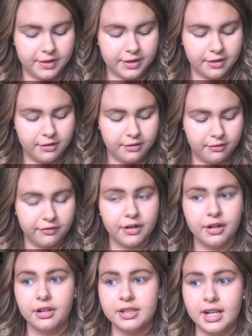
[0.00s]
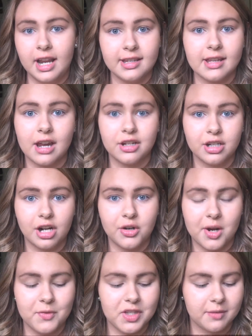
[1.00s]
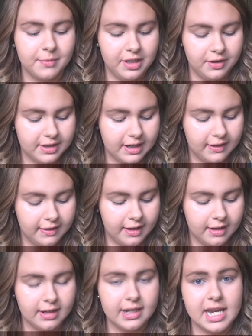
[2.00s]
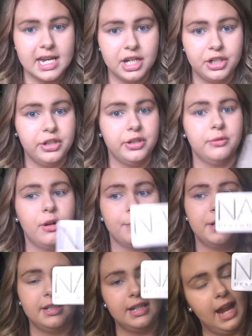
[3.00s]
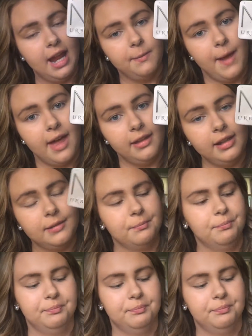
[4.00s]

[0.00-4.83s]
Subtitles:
So for today's eyeshadow, I'm just going to be using the Naked 2 Urban Decay palette.